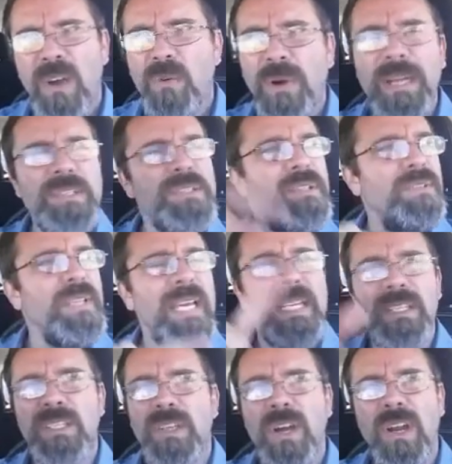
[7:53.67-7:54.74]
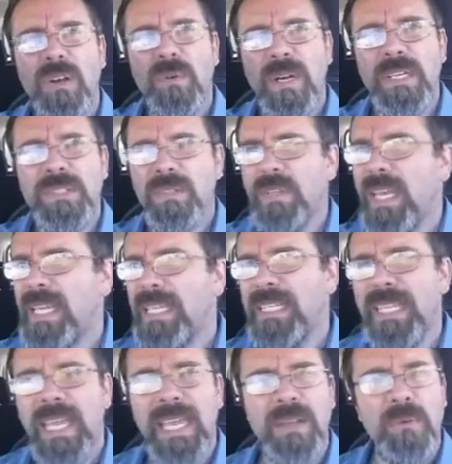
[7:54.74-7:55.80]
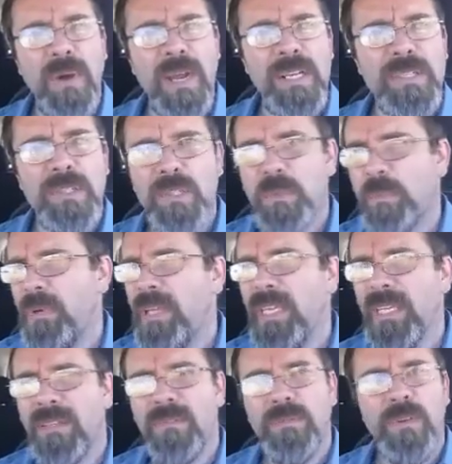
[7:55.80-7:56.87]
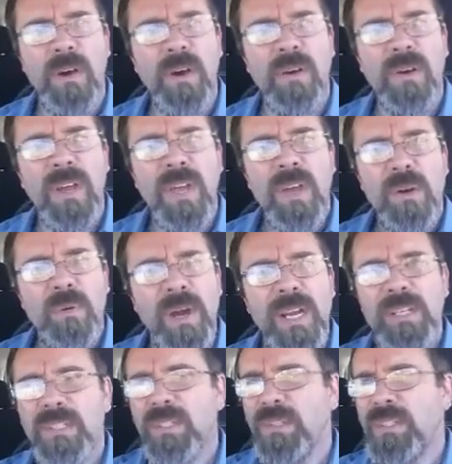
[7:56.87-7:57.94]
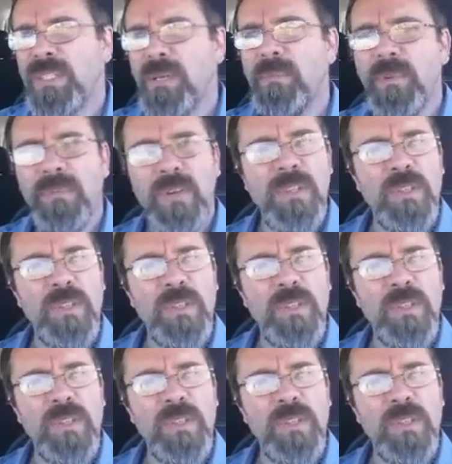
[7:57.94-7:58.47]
Why is there light and dark? Why is there night and day? Why is there spring and fall? Why is there summer?